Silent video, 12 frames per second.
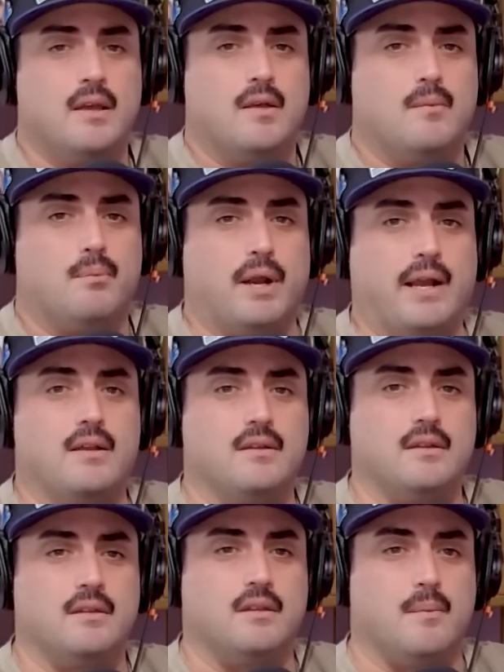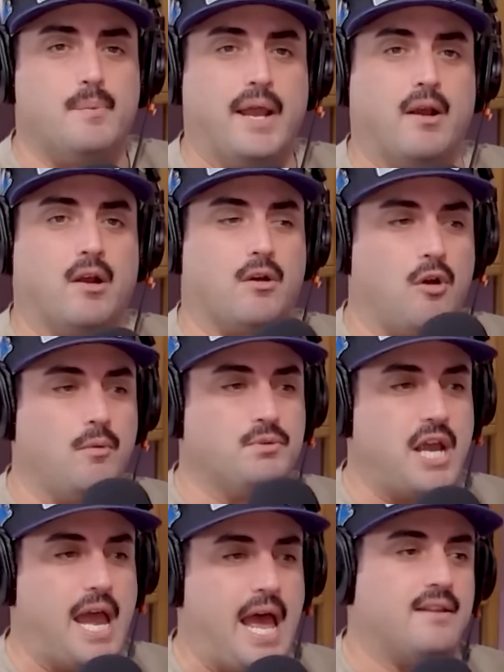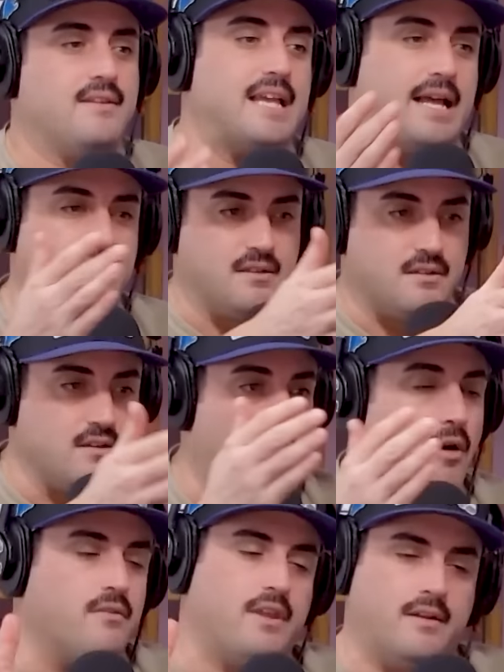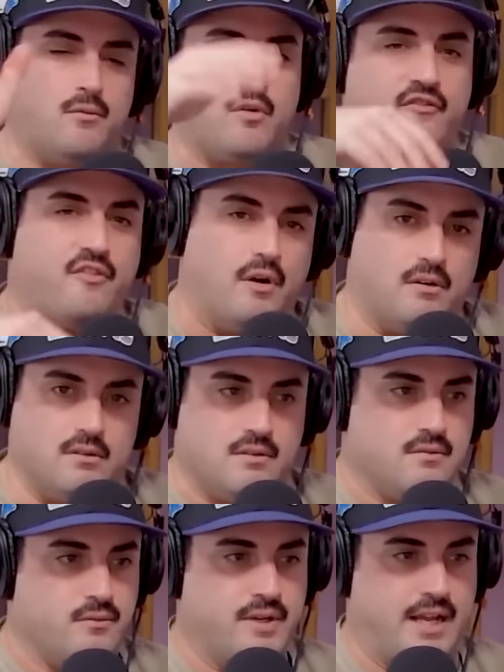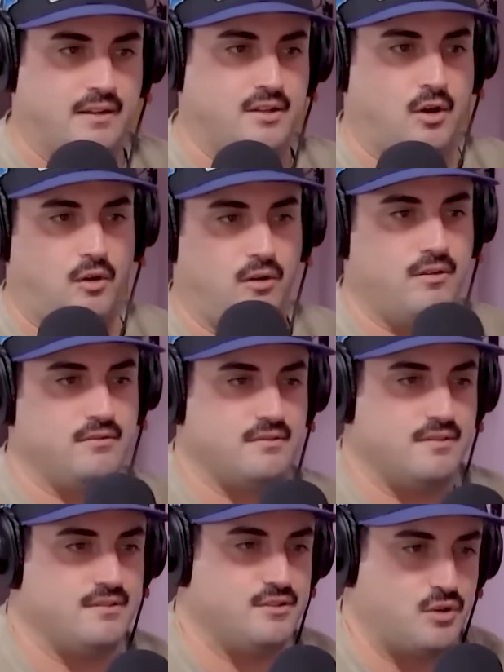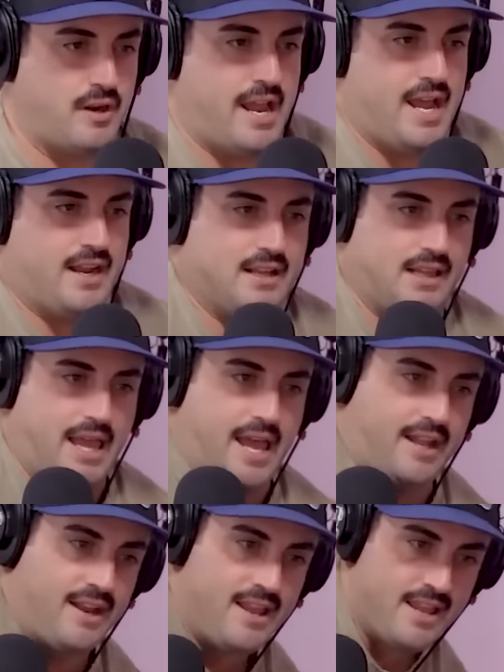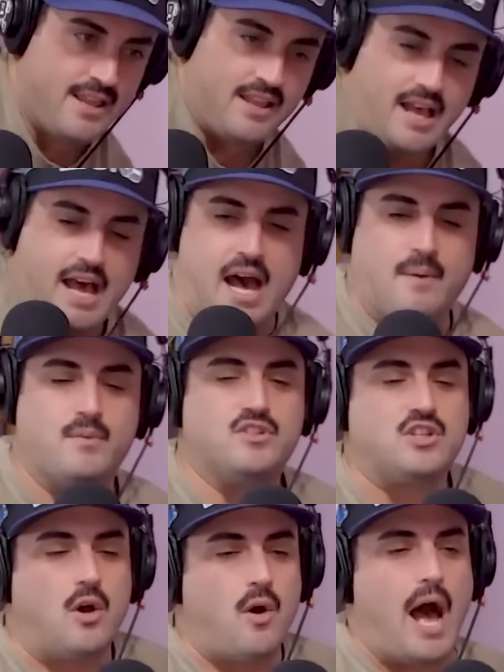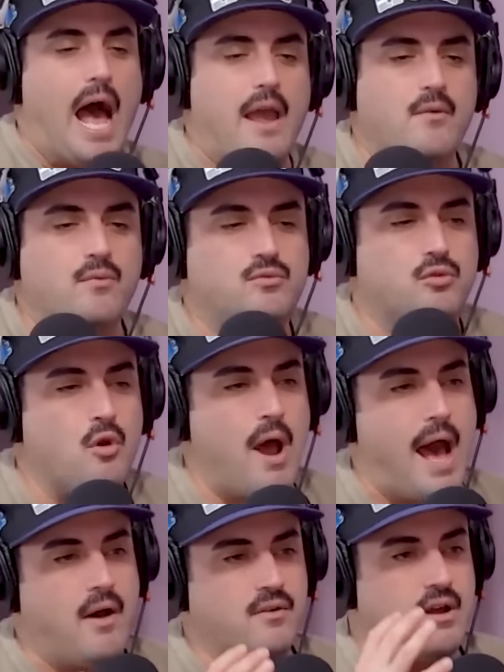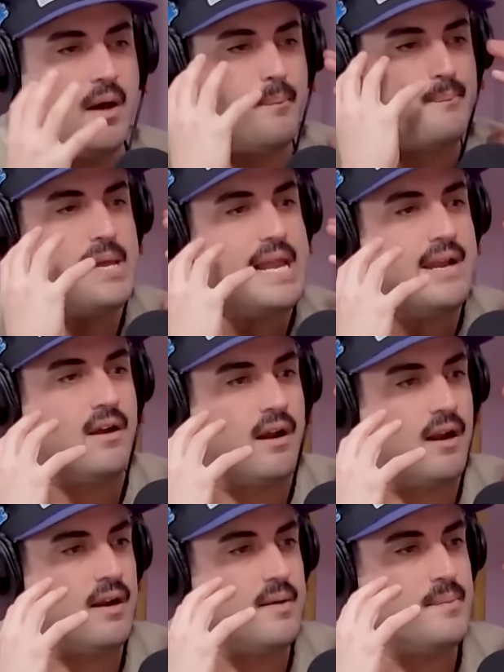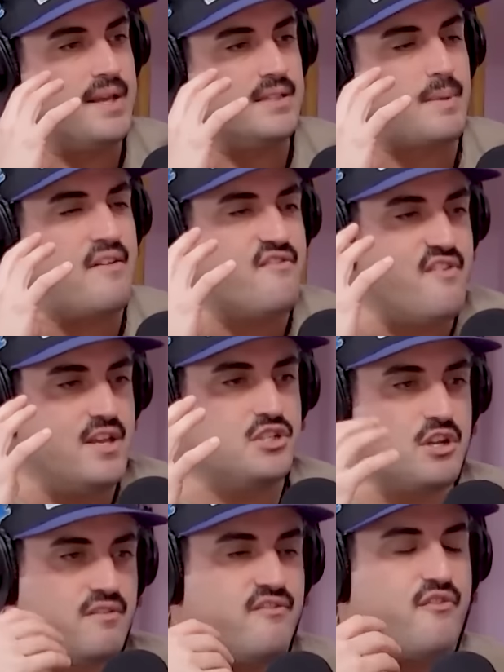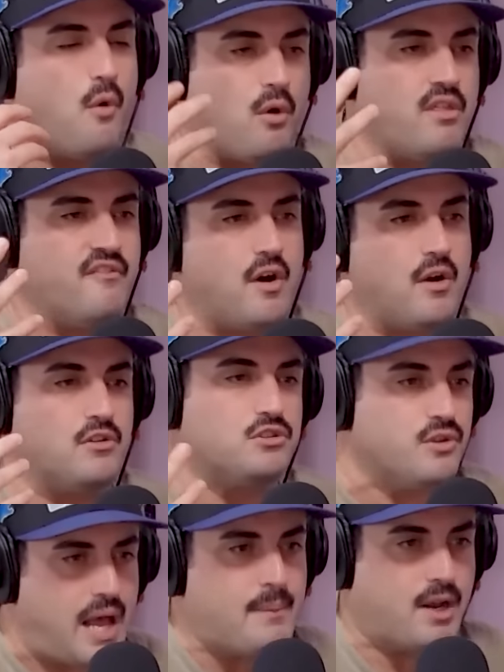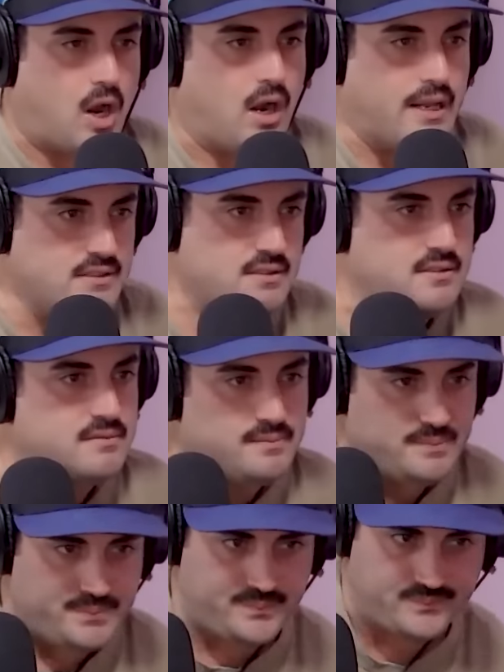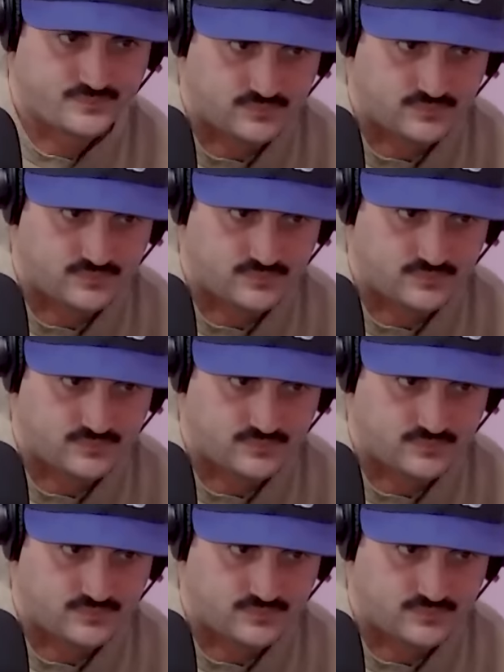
bring the bigger group siblings. chat. Send. Oh, then we're full. You're good. We got the whole, the whole Jordana clan. Yeah. Um. So I grew out a beard because my vision for the photo shoot. I'm an artist. Yes